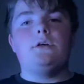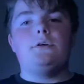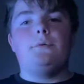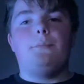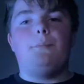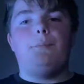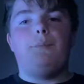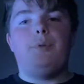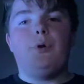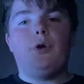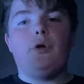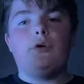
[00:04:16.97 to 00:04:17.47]

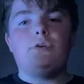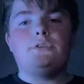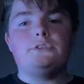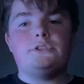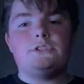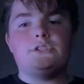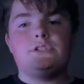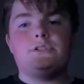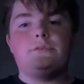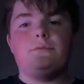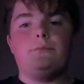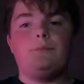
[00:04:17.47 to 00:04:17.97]
put
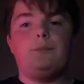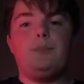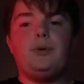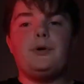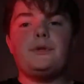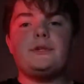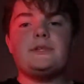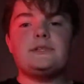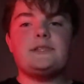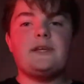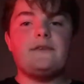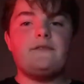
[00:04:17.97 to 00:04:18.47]

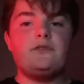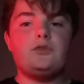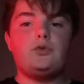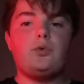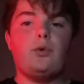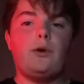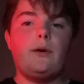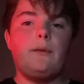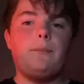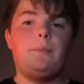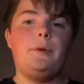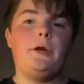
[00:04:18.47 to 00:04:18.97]
the
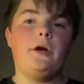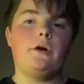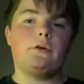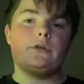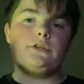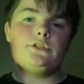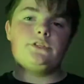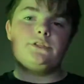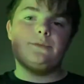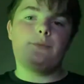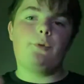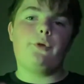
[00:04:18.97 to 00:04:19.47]
720p on
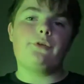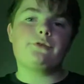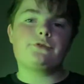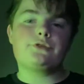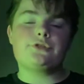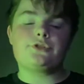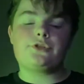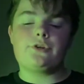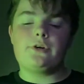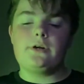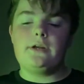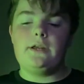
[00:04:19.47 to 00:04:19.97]
a smaller
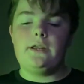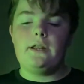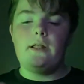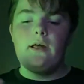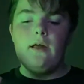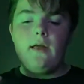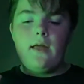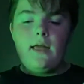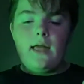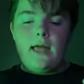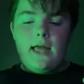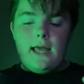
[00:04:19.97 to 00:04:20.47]
screen,
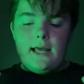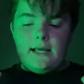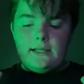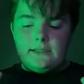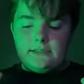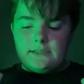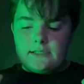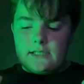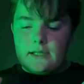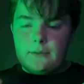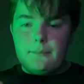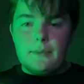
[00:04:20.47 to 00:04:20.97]

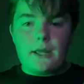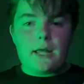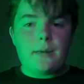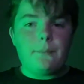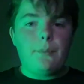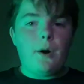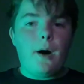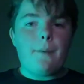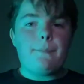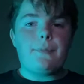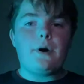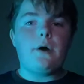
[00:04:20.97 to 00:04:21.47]
it's going to make it
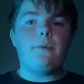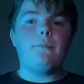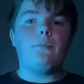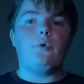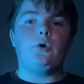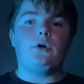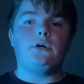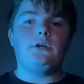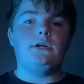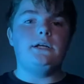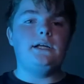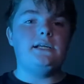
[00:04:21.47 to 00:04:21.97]
pop out
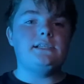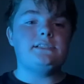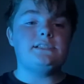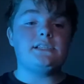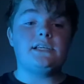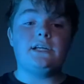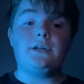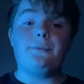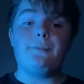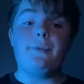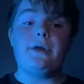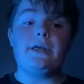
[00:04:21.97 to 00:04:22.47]
more. It's
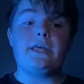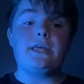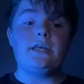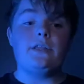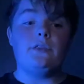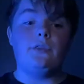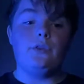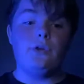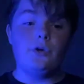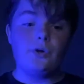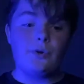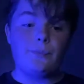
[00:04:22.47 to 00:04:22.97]
going to make
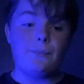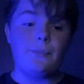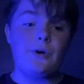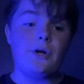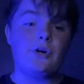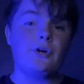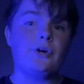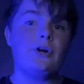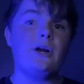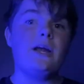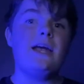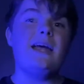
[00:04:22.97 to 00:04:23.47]
it look
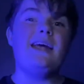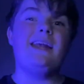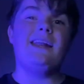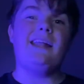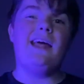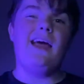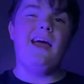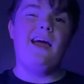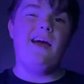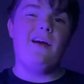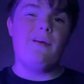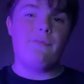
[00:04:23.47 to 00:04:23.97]
better
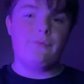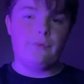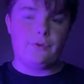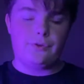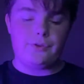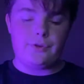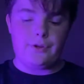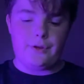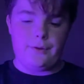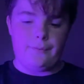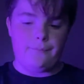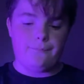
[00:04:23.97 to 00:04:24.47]
and
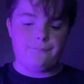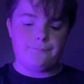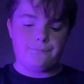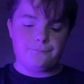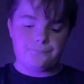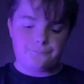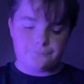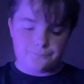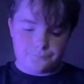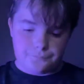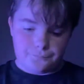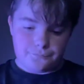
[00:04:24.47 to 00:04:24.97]
everything.
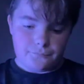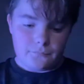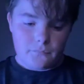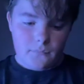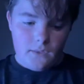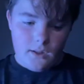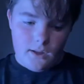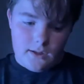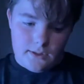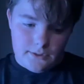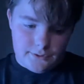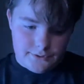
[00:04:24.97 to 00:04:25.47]

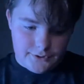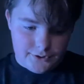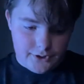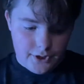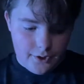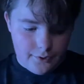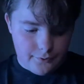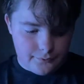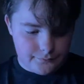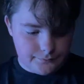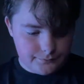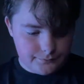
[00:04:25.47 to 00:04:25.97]
So,